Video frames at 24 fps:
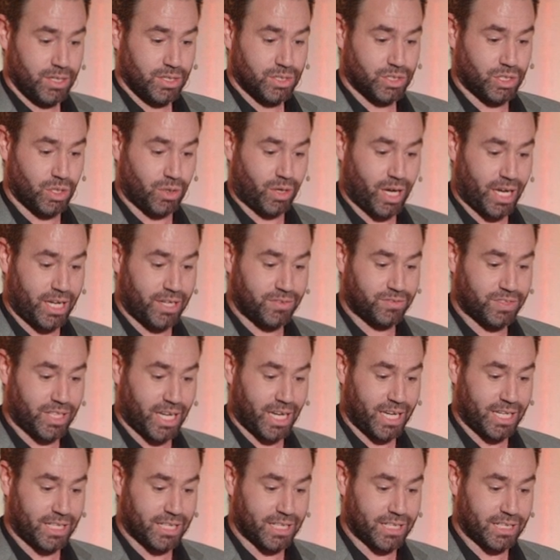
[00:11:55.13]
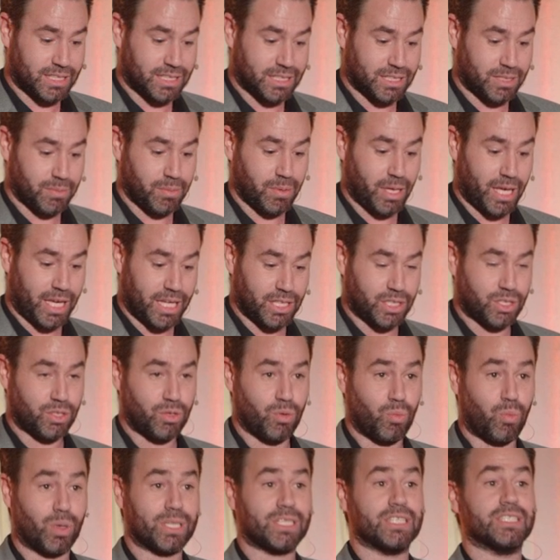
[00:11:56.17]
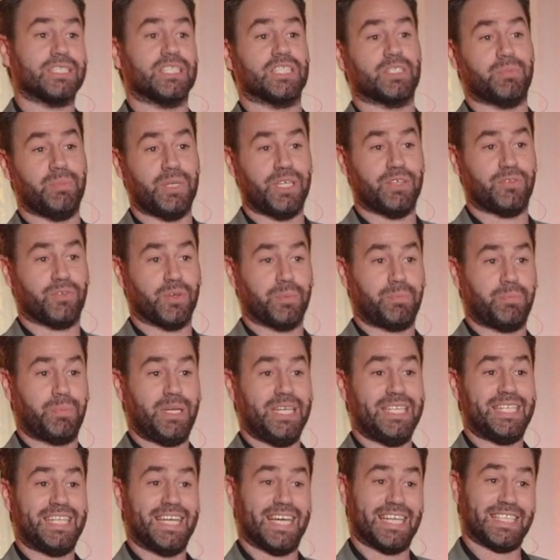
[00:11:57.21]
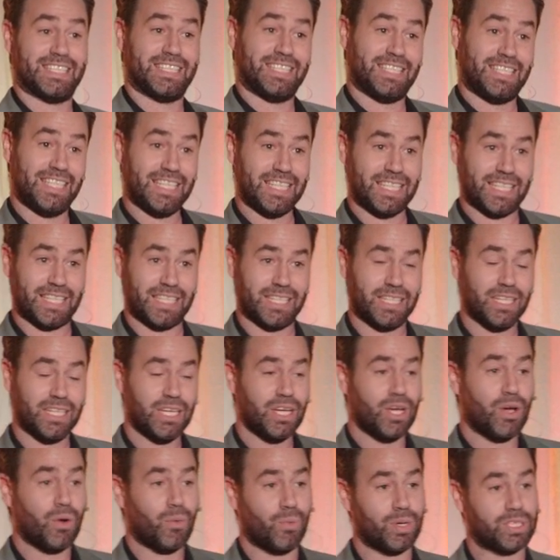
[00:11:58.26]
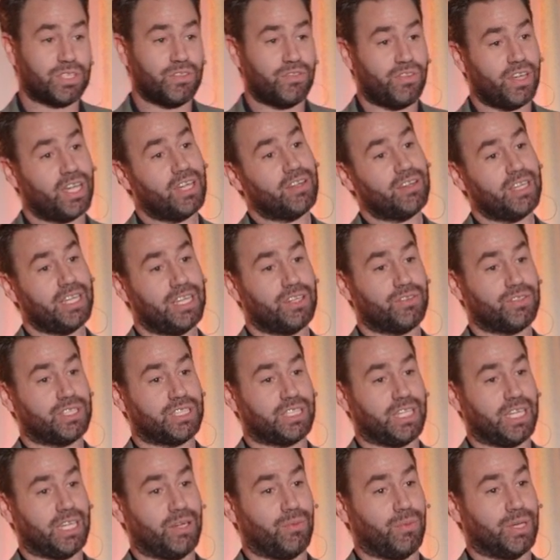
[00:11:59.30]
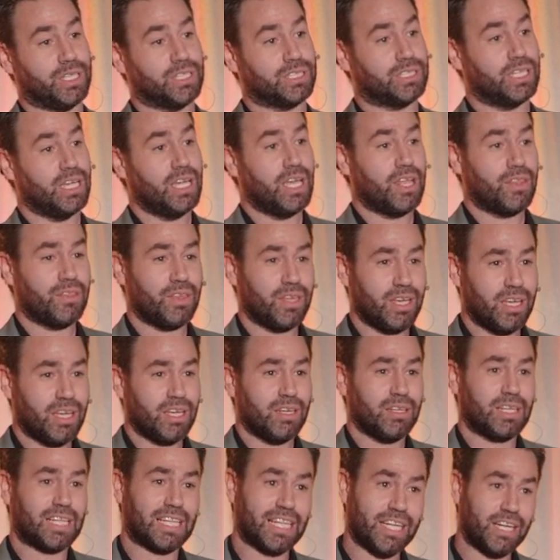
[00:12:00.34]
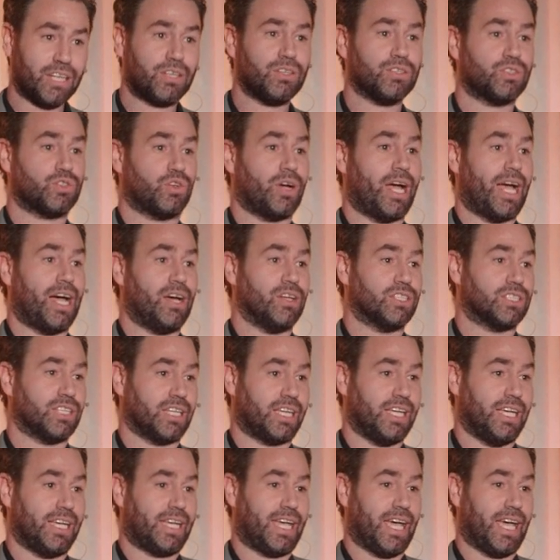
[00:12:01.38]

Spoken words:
So kind of tying this into what does this mean for PTSD, what's very interesting was clinical trials looking at